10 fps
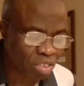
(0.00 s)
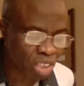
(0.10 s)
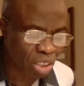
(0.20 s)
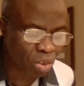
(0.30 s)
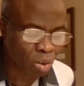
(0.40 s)
his
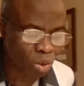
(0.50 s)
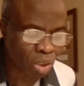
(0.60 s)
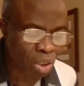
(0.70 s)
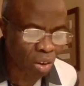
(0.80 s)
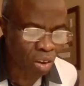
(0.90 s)
sickle to
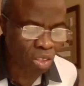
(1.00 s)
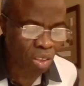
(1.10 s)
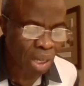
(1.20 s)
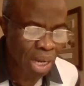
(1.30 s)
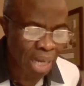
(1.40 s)
the earth
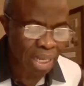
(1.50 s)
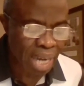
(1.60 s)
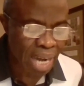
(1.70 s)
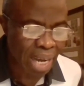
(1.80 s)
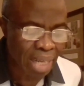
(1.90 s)

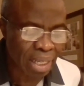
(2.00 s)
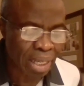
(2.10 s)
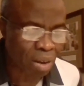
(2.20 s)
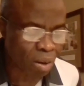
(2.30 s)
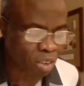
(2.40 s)
and gathered
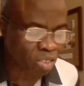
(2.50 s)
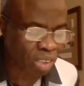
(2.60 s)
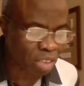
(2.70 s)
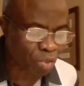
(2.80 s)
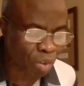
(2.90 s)
the
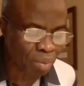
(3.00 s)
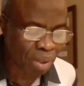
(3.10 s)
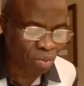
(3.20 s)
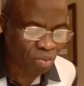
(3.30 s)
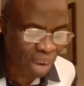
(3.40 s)
clusters from
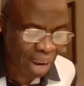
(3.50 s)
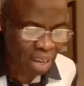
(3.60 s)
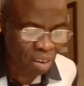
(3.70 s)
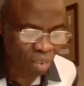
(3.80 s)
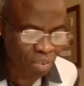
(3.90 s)
the
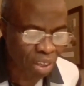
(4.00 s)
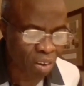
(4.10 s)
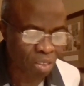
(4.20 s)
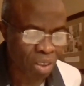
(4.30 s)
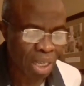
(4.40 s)
vine of the
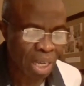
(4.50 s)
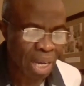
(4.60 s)
earth